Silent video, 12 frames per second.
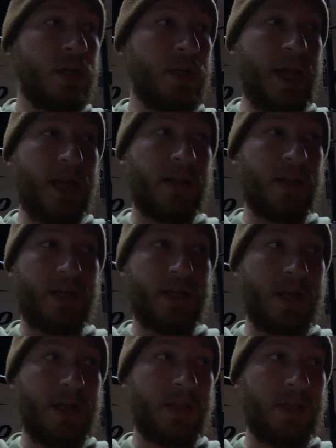8 o'clock,
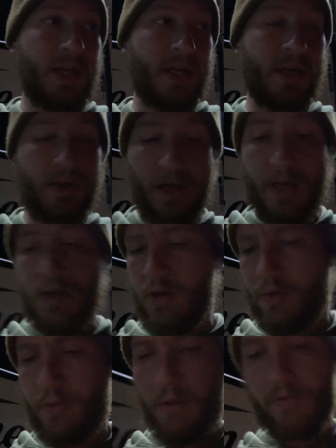9 o'clock. I know
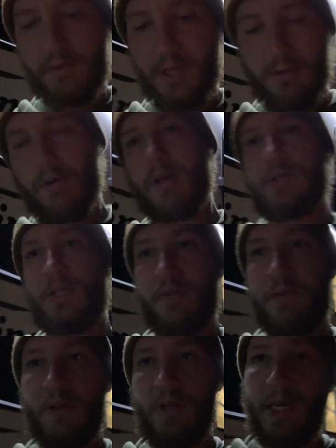everyone's like, well, why don't you leave
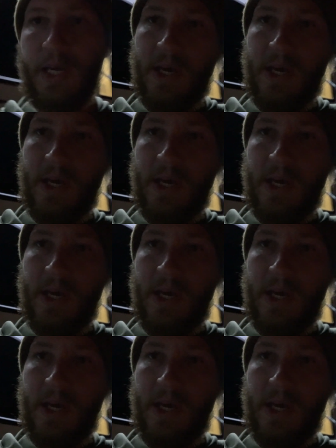early?